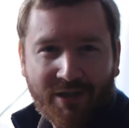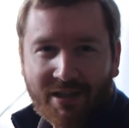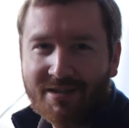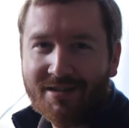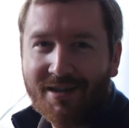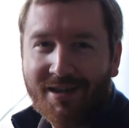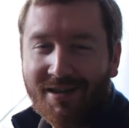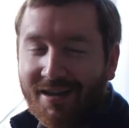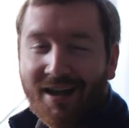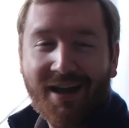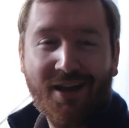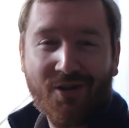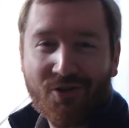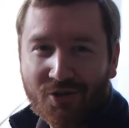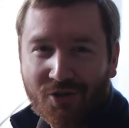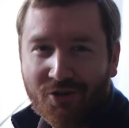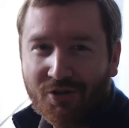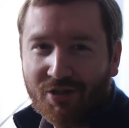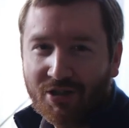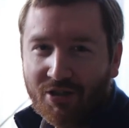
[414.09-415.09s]
They say, yeah,
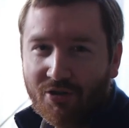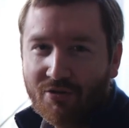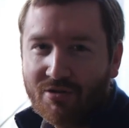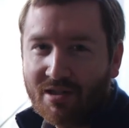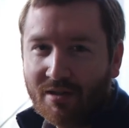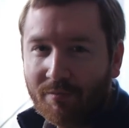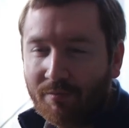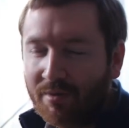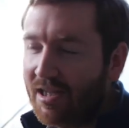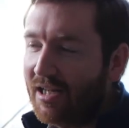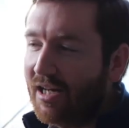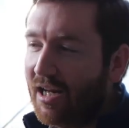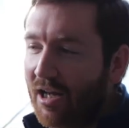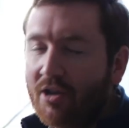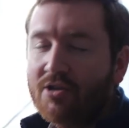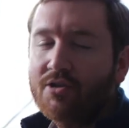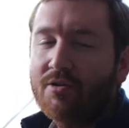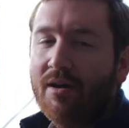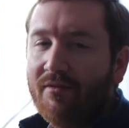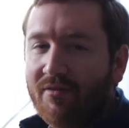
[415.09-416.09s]
sure, you can use it. But then I
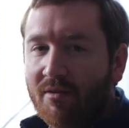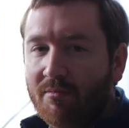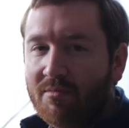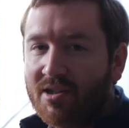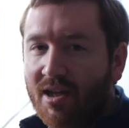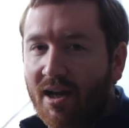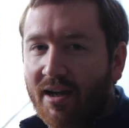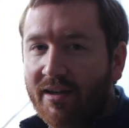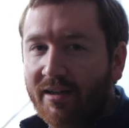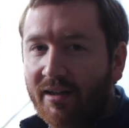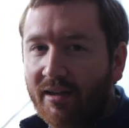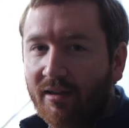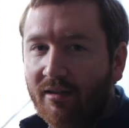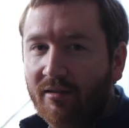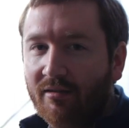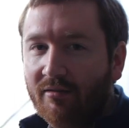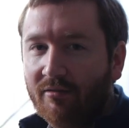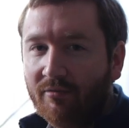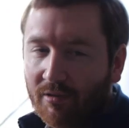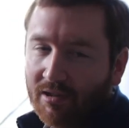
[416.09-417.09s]
also have them signing
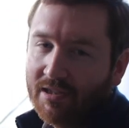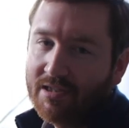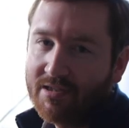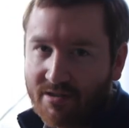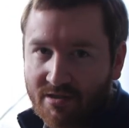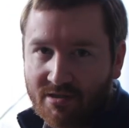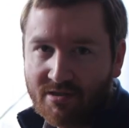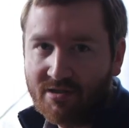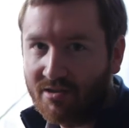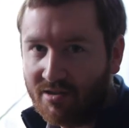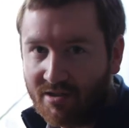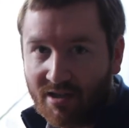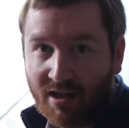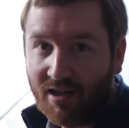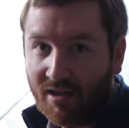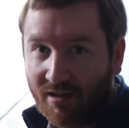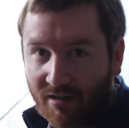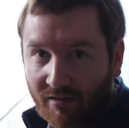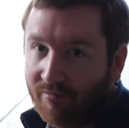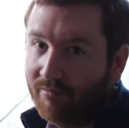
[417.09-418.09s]
releases to
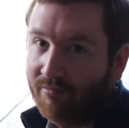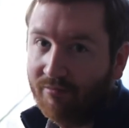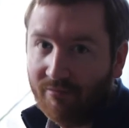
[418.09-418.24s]
say,